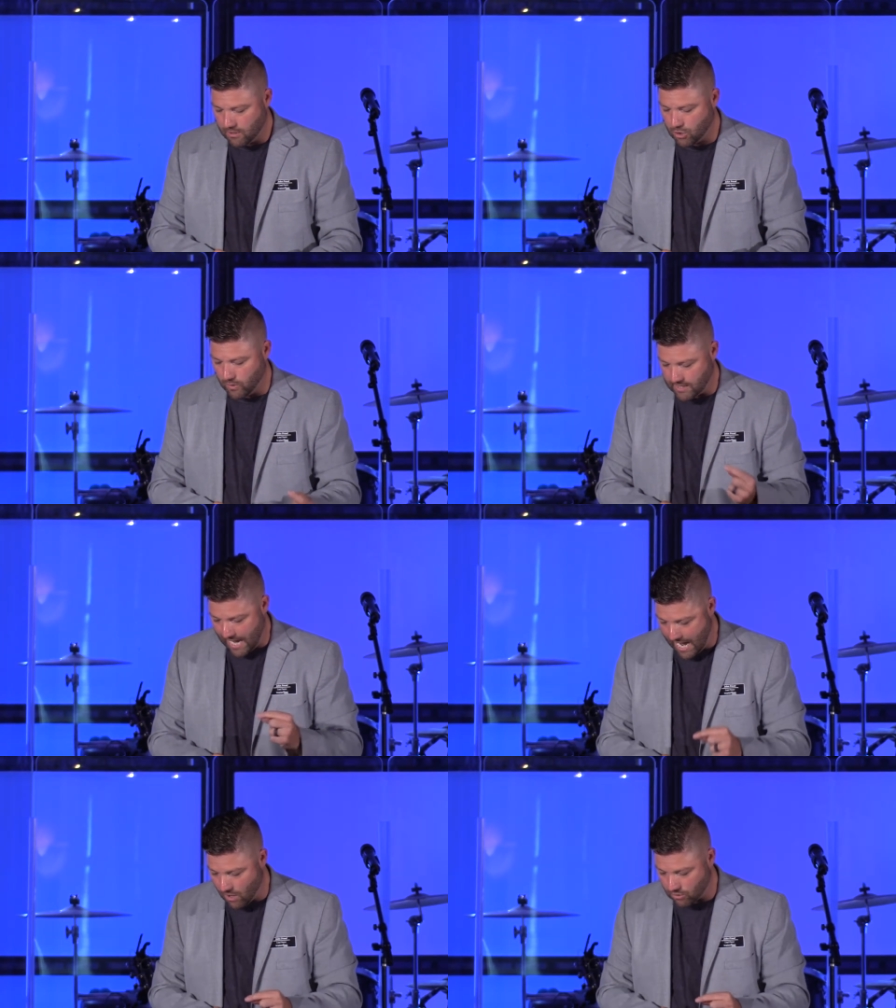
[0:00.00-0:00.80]
to his
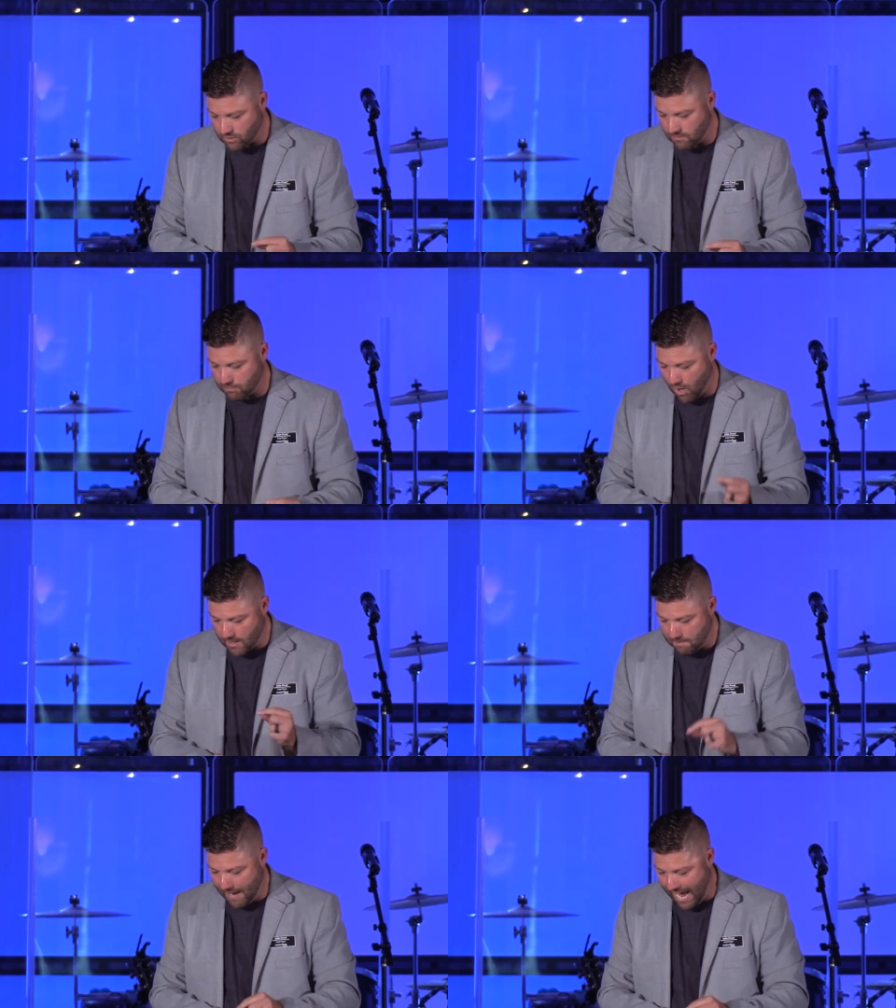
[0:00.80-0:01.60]
house and brought
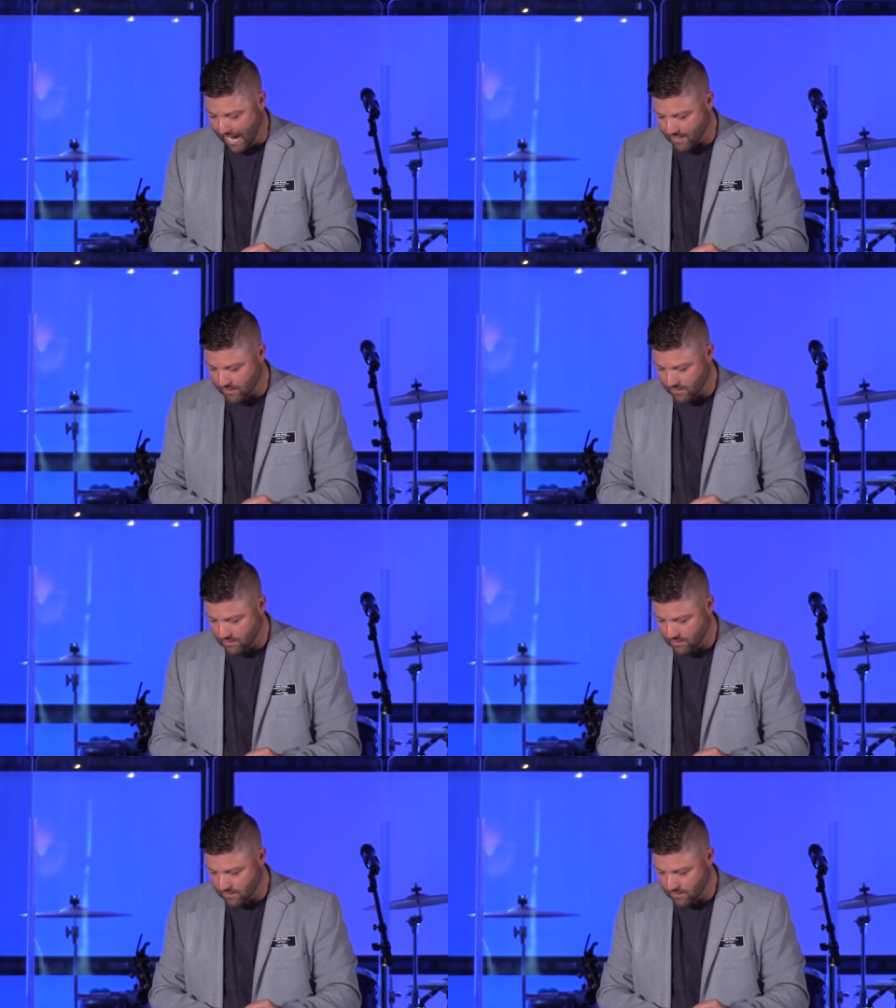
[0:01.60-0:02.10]
him back